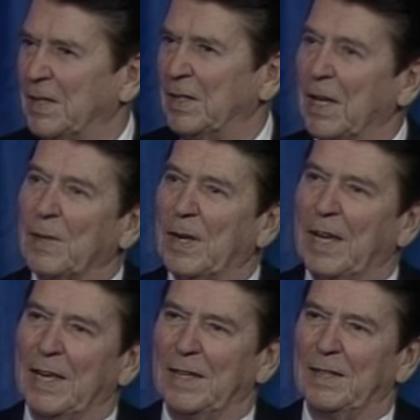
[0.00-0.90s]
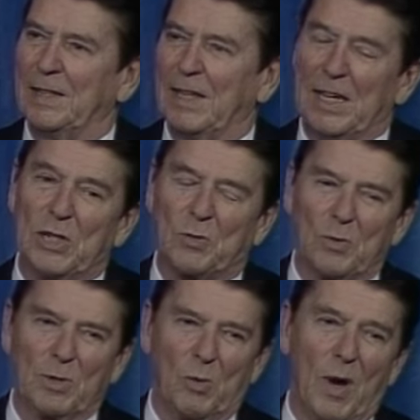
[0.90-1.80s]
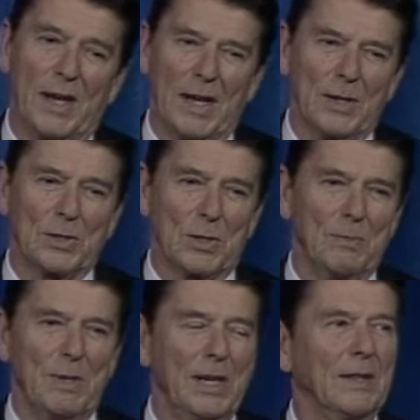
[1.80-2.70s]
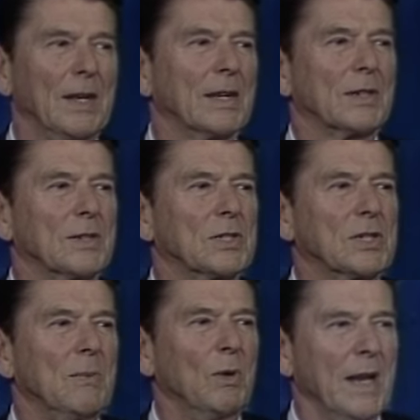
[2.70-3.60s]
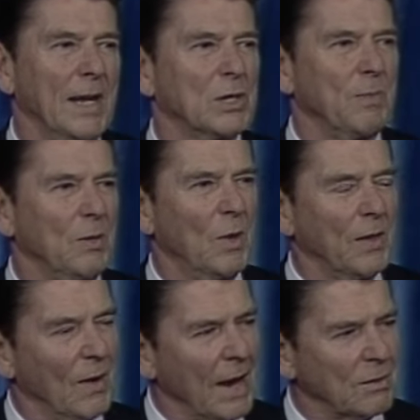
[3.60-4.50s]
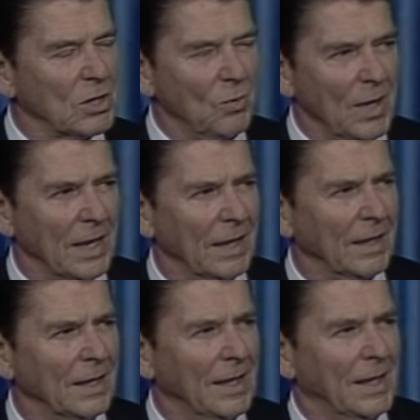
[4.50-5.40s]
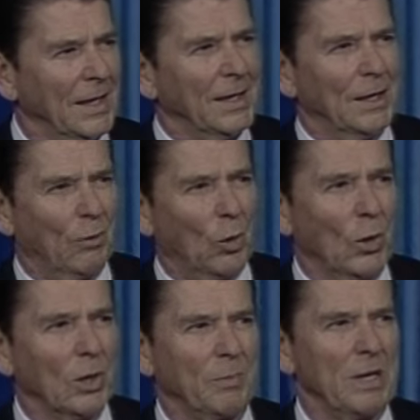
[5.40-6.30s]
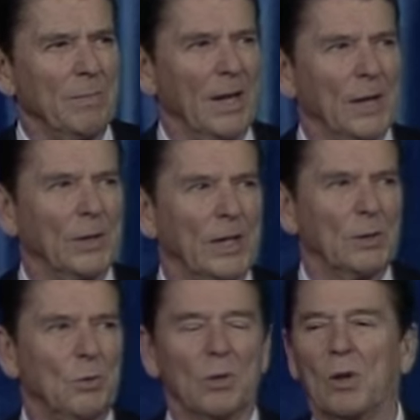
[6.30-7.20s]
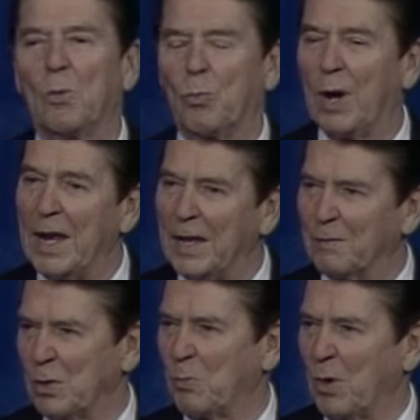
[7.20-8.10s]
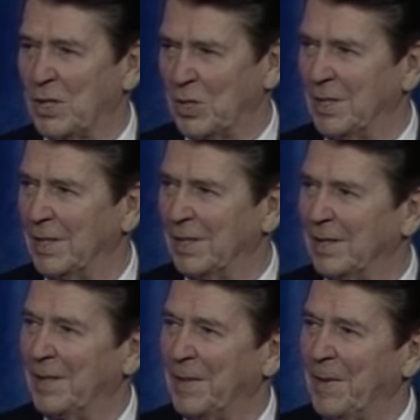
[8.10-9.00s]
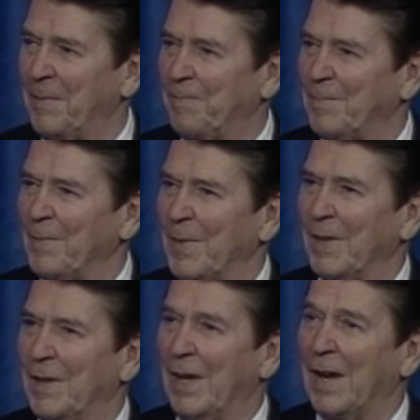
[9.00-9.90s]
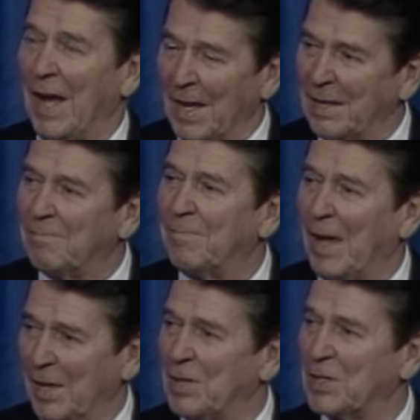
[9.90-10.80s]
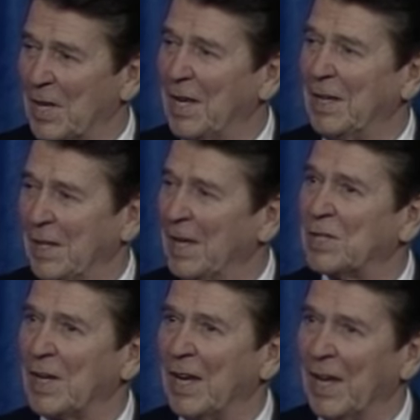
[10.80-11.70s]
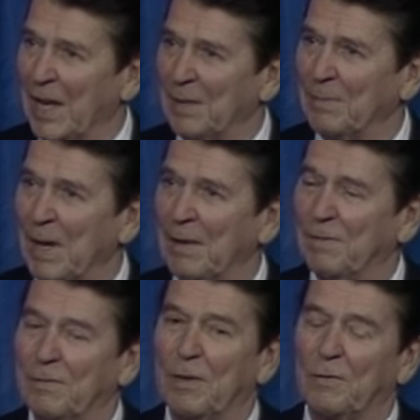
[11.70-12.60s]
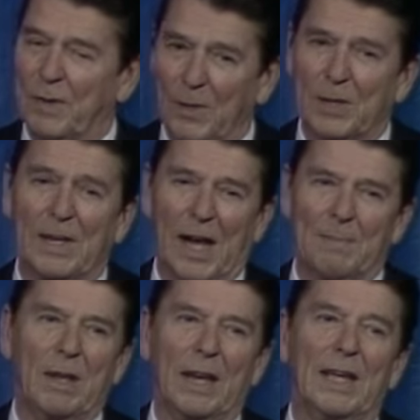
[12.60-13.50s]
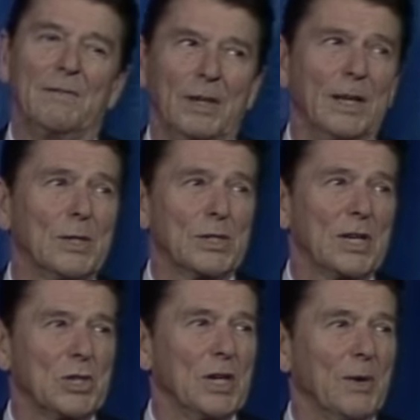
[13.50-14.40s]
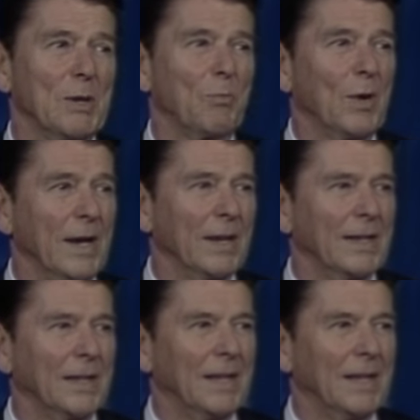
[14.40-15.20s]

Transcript: The other day in the East Room of the White House at a meeting there, someone asked me whether I was aware of all the people out there who were praying for the president. And I had to say, yes, I am. I've felt it. I believe in intercessionary prayer.